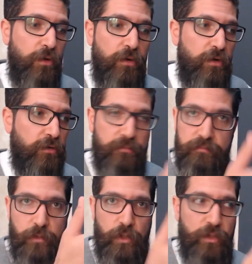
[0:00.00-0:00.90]
or
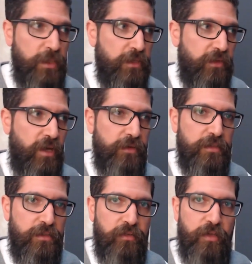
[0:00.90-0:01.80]
all the means are
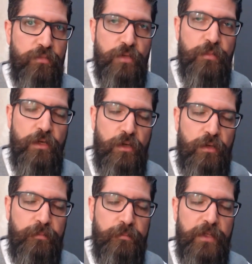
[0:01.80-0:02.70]
in the description
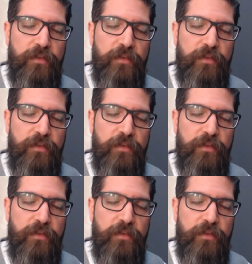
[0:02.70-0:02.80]
below.